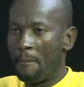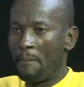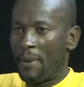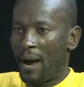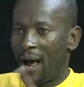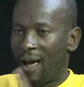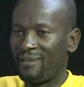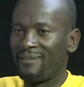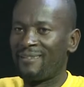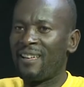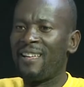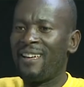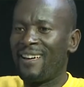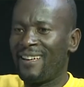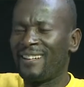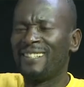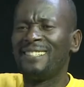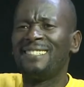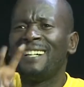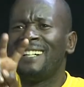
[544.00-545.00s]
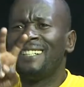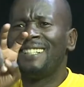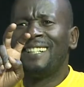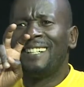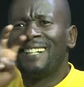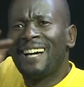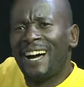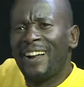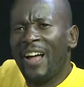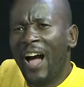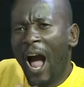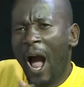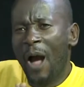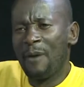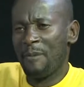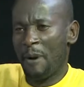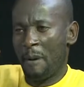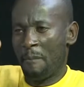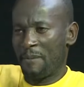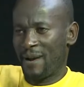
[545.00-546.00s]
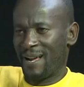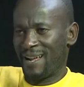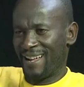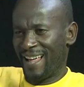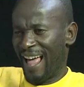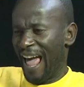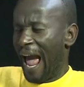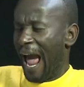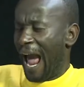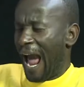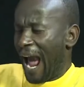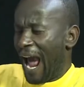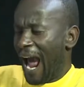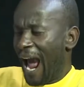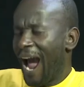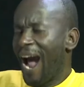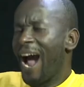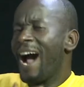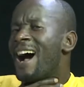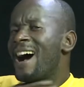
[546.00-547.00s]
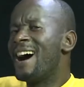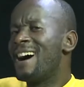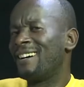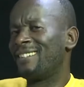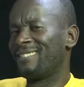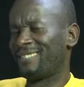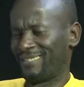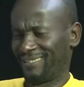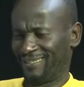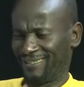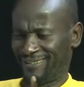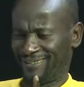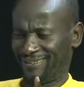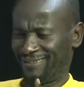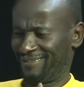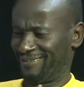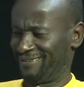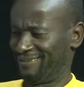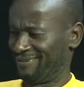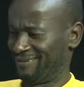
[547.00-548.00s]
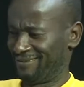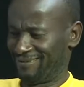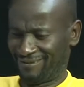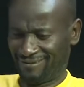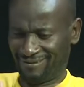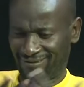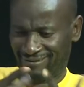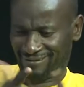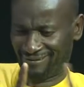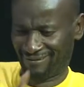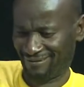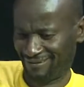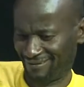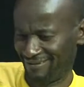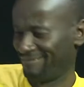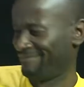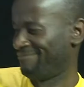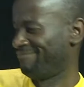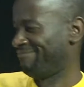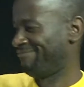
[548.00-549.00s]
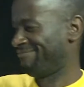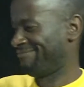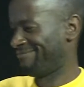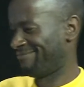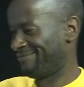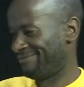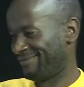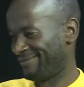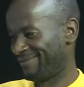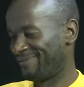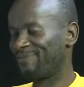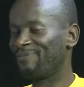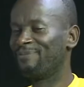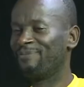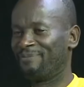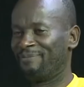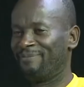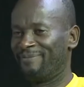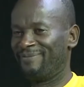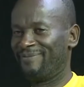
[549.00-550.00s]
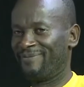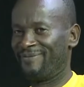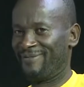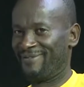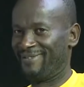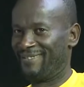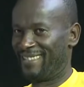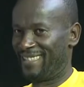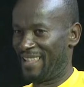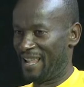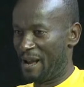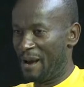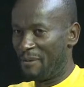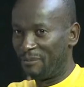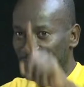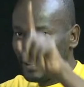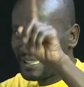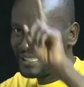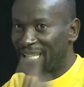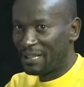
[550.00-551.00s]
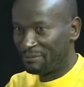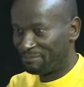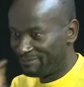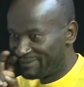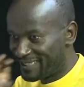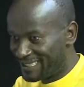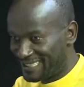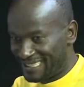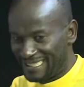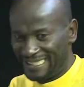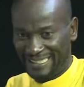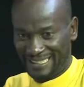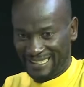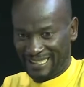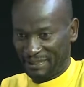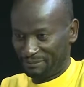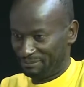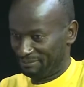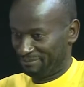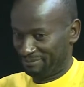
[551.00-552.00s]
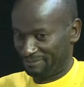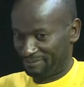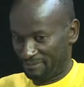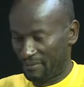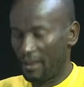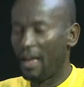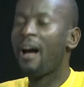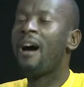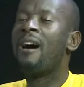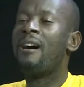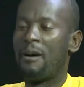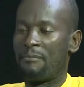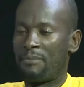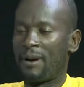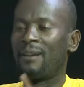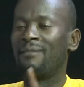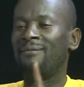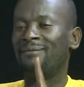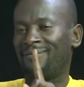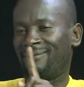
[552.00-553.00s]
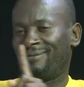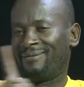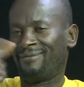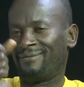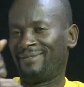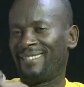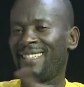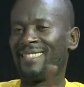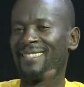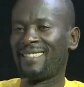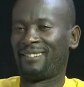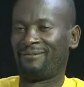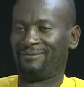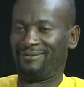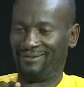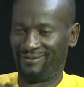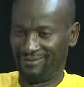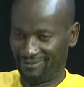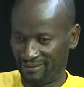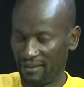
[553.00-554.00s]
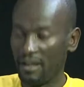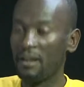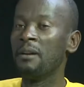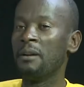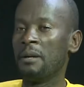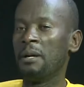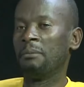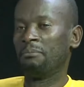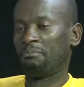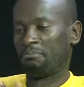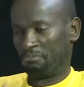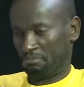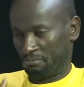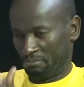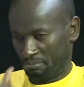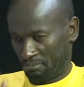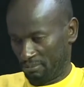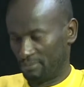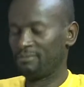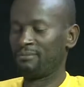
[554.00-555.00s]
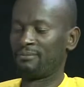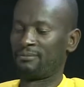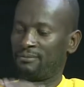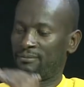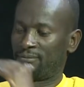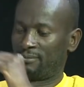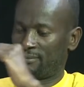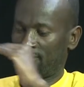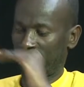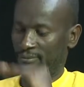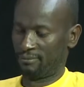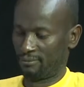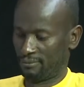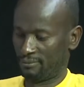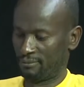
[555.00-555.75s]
market linkages that we do for the same, and with this support, you can really see your business improving, and also